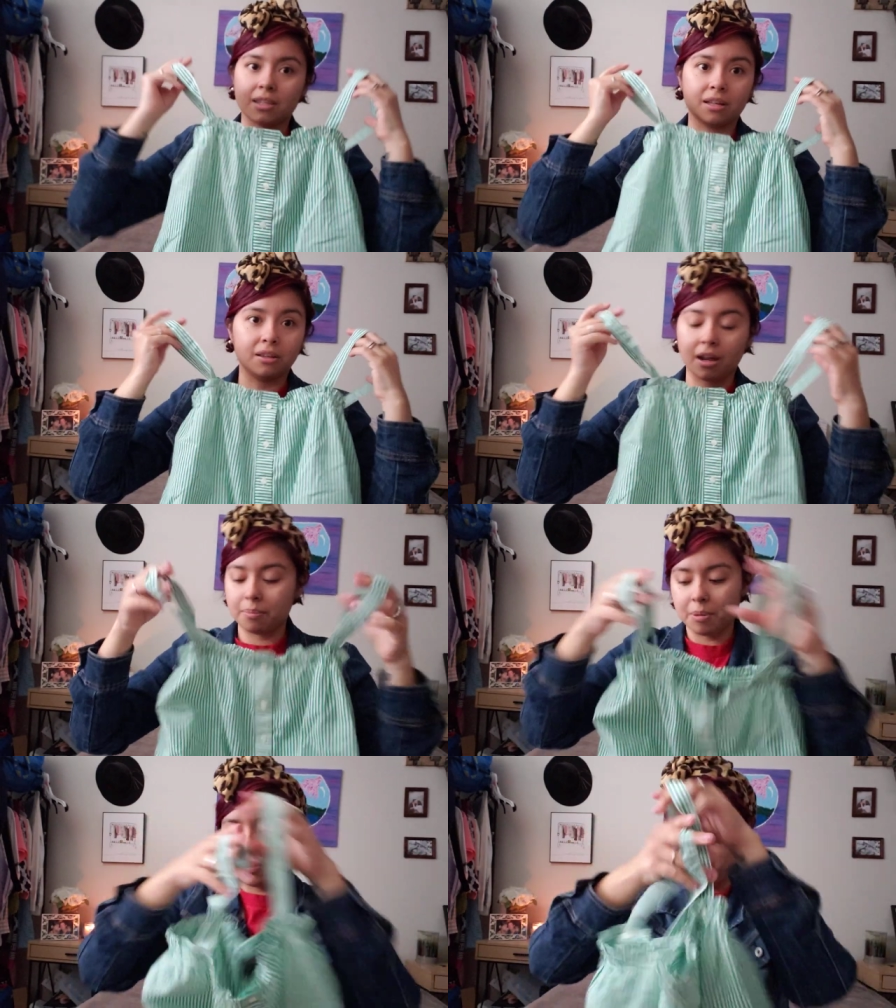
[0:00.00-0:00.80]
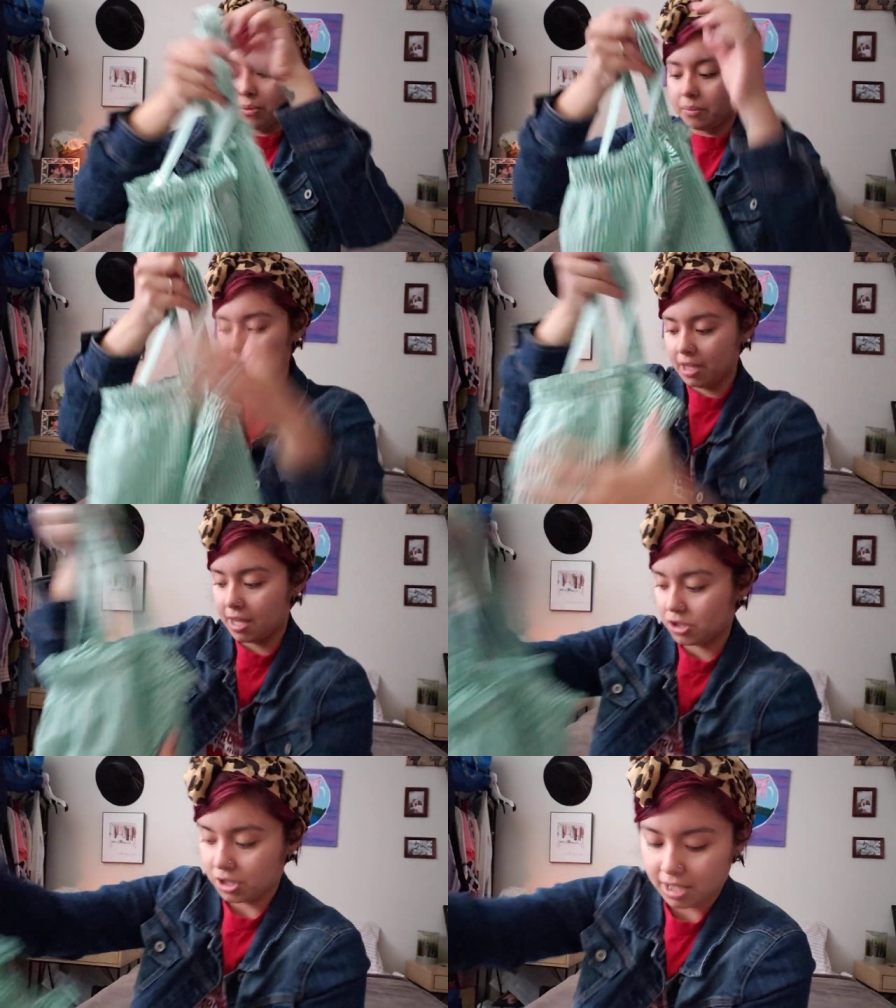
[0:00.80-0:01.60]
I think a lot of people would really
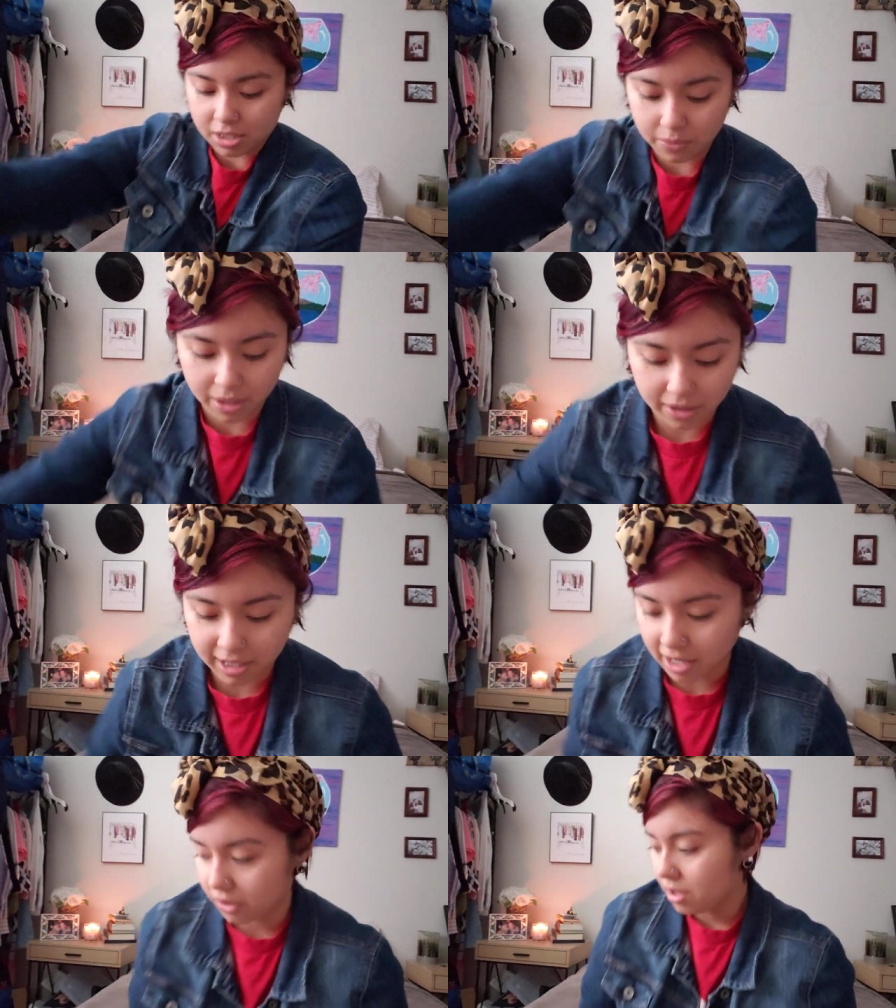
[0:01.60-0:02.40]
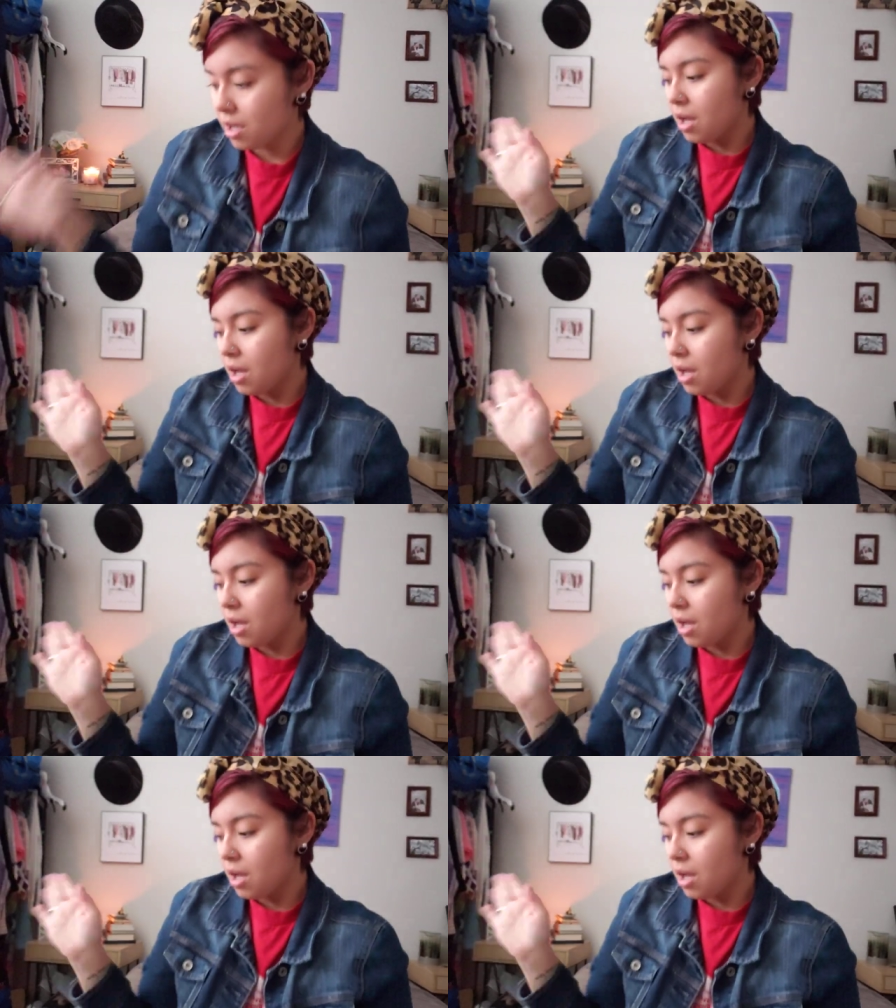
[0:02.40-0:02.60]
actually like to wear it right now.